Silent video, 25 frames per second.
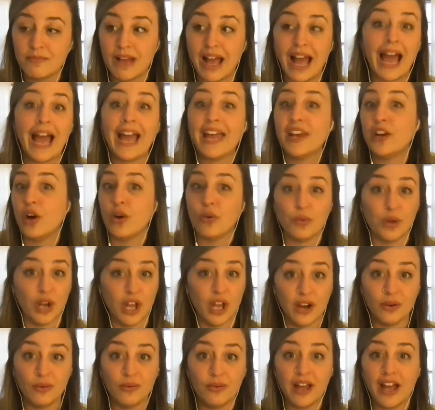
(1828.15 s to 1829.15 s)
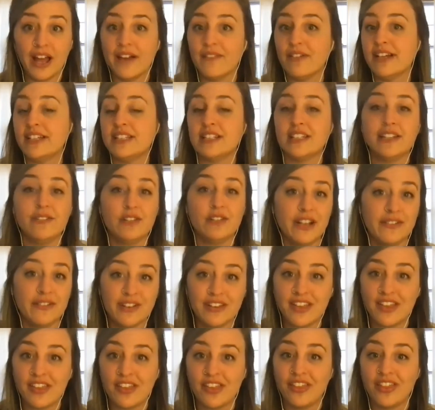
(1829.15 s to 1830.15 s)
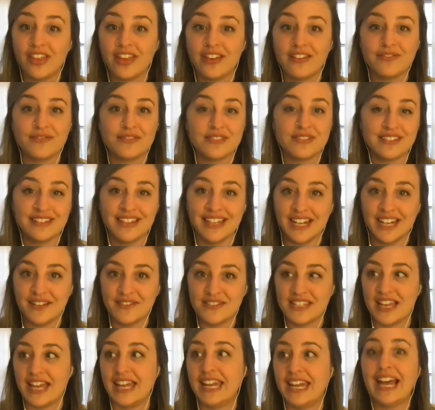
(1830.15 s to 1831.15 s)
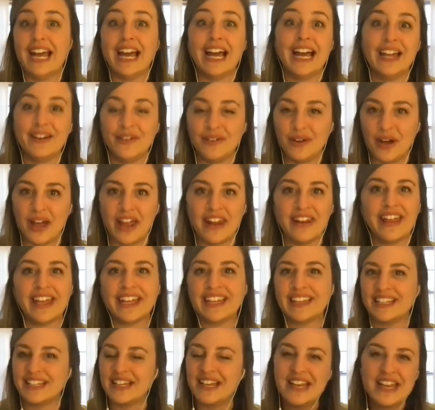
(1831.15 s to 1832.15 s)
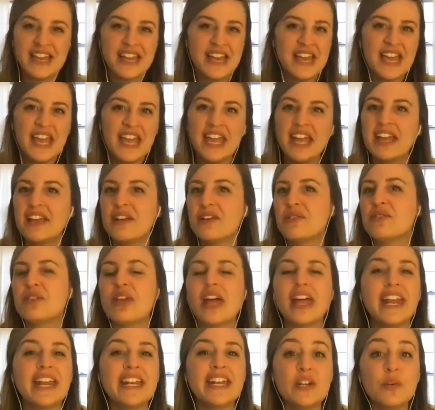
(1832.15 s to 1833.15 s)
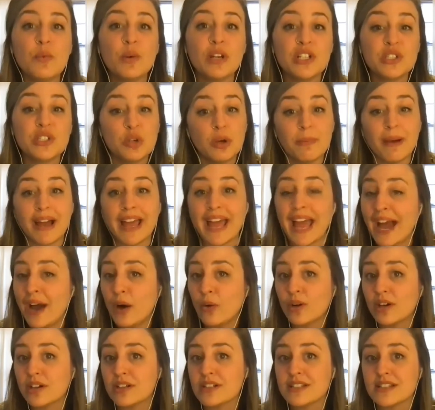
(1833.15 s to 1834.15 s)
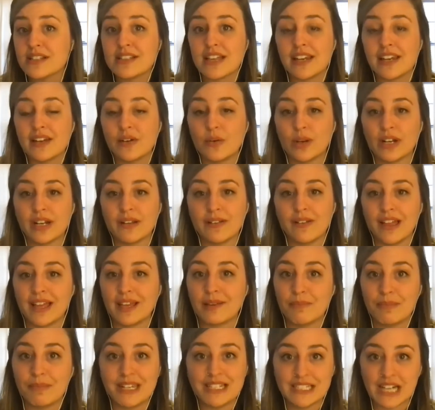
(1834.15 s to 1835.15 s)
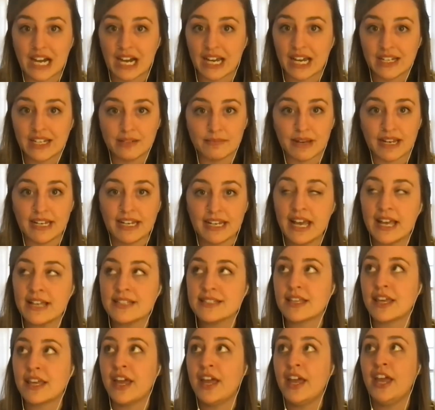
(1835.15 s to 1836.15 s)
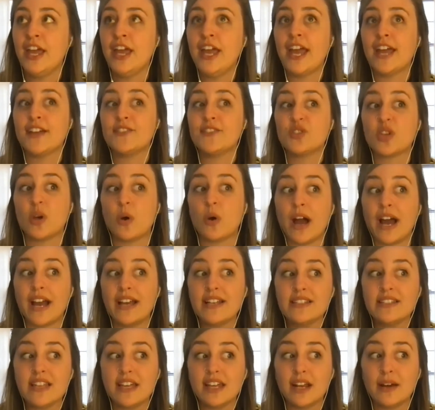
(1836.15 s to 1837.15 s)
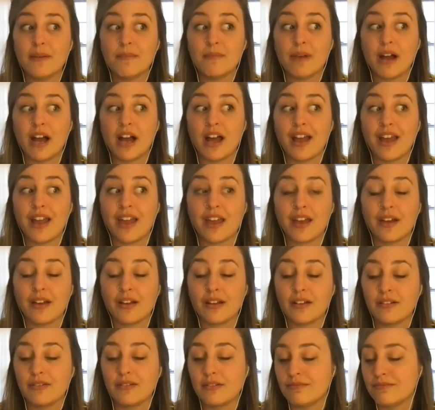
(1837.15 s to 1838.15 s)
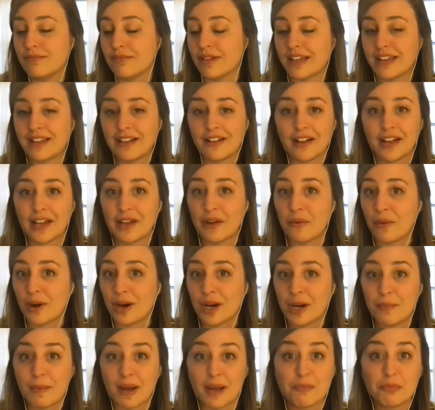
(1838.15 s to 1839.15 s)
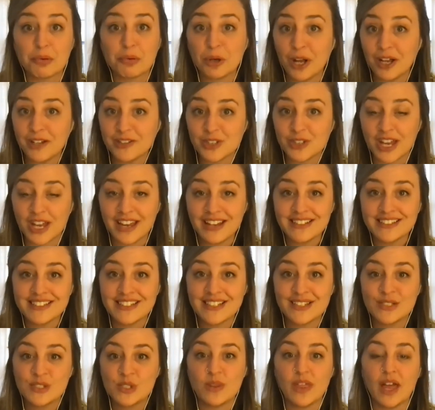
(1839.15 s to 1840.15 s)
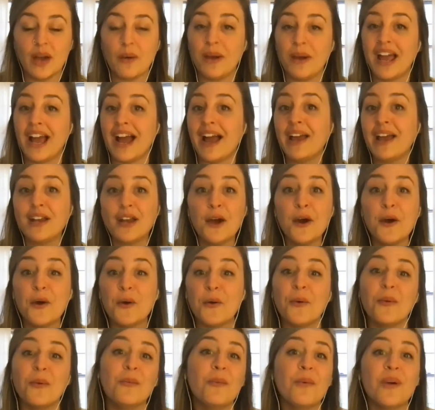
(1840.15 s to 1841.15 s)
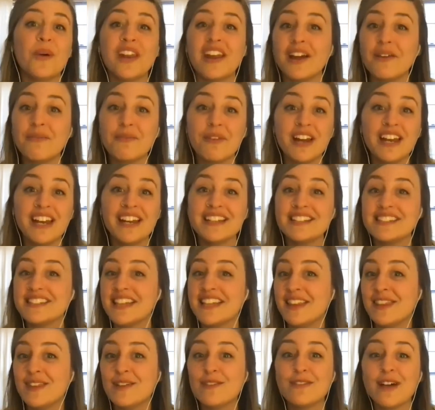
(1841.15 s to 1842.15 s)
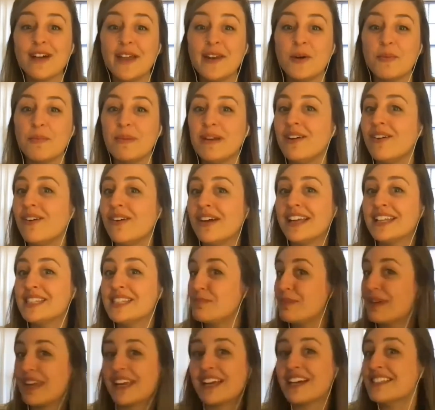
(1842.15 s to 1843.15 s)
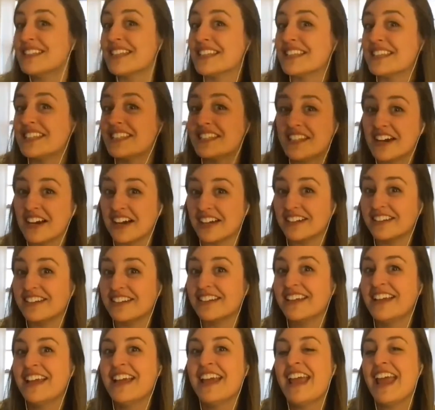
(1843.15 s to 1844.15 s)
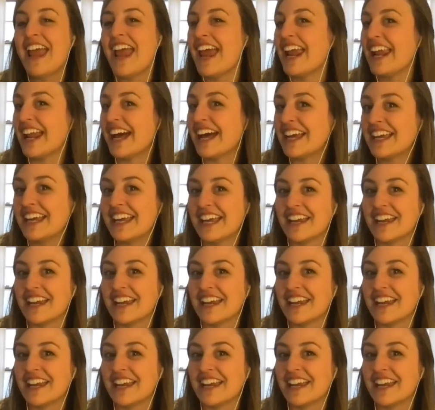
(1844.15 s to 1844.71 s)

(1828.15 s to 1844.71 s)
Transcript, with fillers: I don't know. Have I delivered everything that they've that I've said? I don't know. And like the and I didn't want to do it by hours because I didn't want to like be tied to my desk. And so I set up my my client work by project so that way I know when I'm ready to send the final bill, it's because it's done. And I yes.